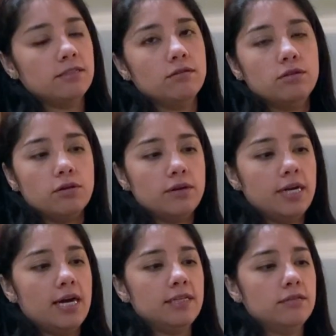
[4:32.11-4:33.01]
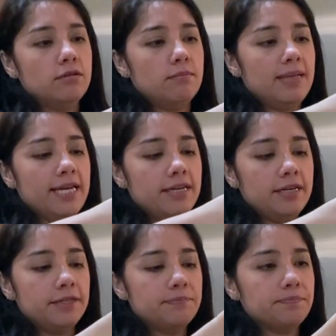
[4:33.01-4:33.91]
So throw it all into the
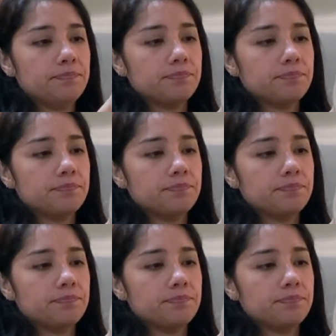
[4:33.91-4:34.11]
blender.